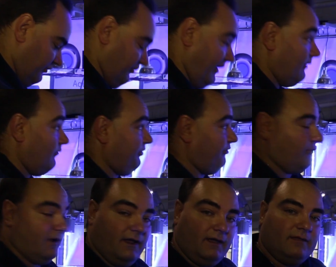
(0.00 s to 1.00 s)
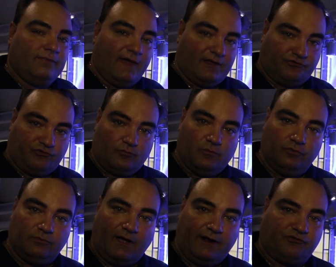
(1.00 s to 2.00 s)
Channel 3, that's your
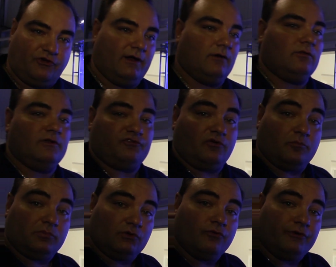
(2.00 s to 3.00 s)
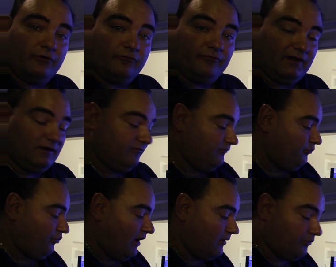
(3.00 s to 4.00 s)
moonlight channel. It's a blue UV
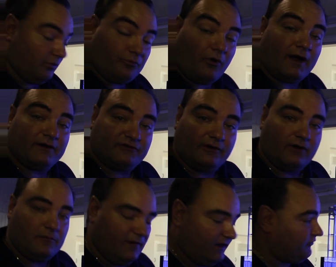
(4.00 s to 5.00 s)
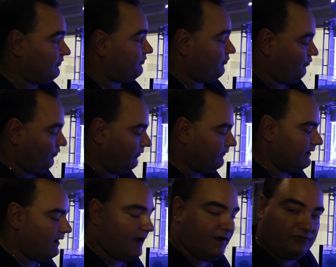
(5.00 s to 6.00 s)
proprietary mix. It's
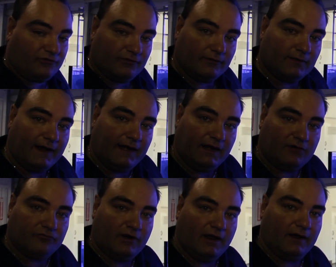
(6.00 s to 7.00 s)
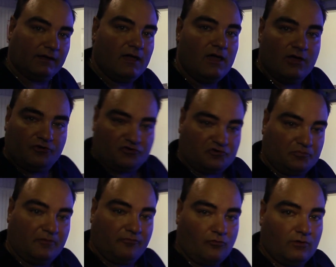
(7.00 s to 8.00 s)
really nice in the late evening,
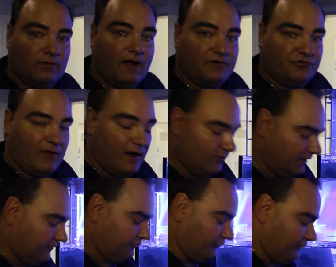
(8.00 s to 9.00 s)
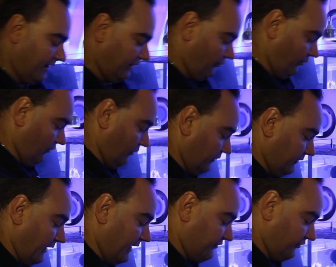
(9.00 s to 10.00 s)
just before lights out. It gives your tank a real
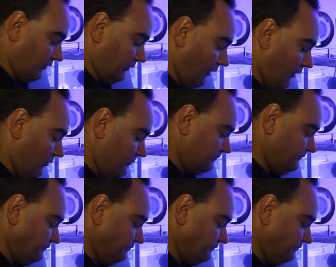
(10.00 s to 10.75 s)
good, nice glow.